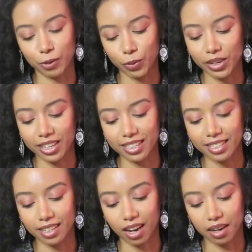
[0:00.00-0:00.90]
we're
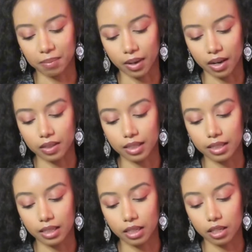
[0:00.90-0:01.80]
going to talk about
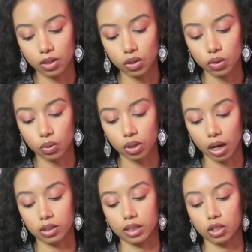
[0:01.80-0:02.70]
year
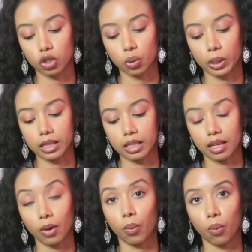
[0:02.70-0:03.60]

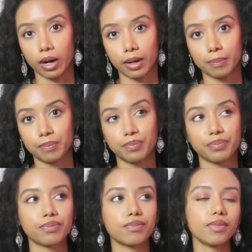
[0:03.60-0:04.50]
2021.
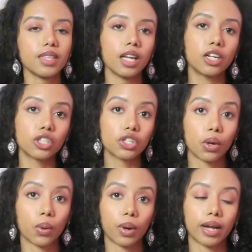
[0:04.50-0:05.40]

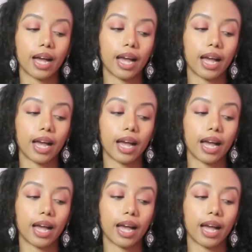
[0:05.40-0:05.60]
So,